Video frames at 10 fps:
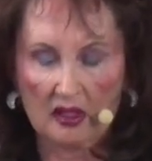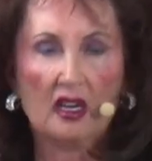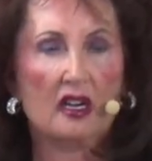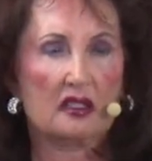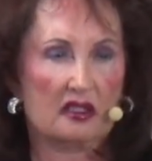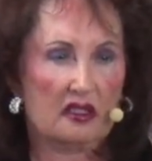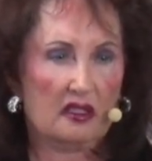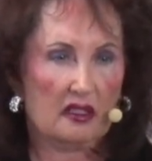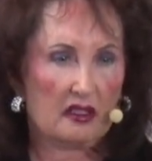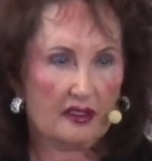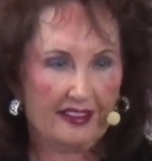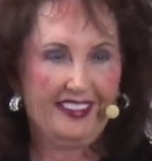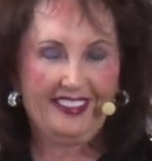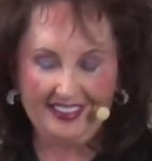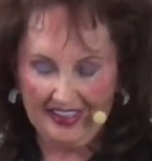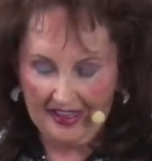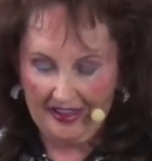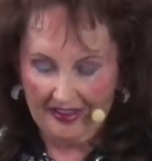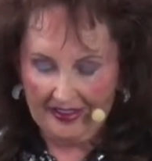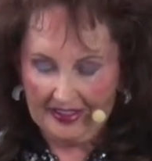on a stick.
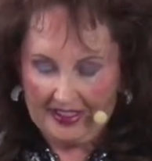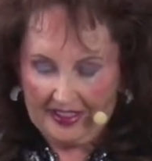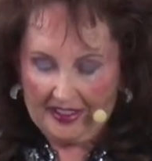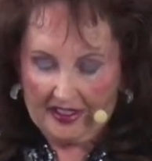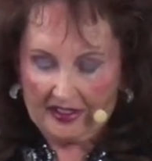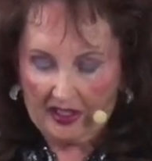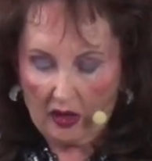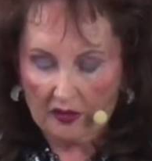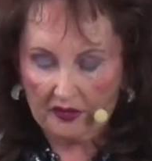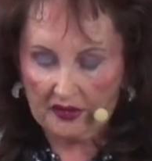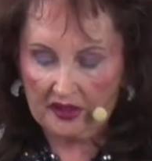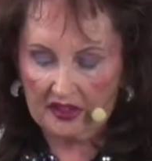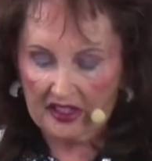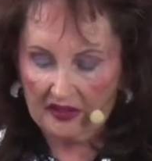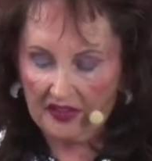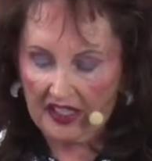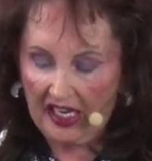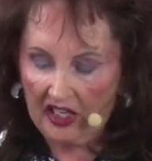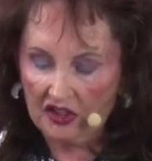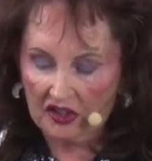
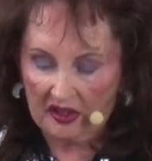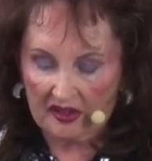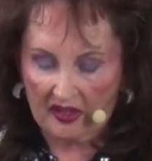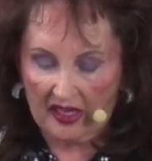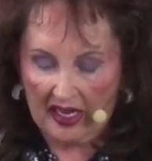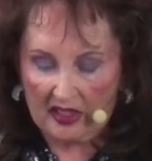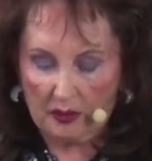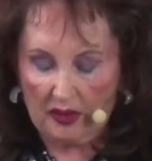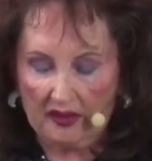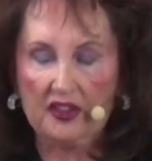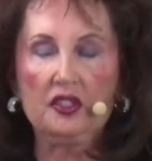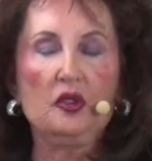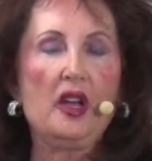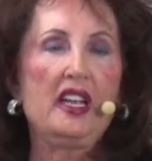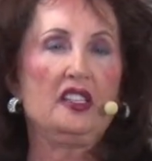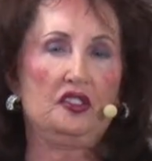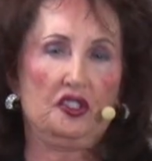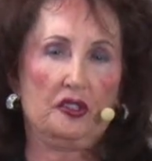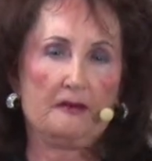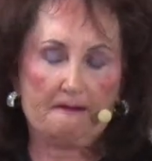Self-deification is the gospel of the New Age.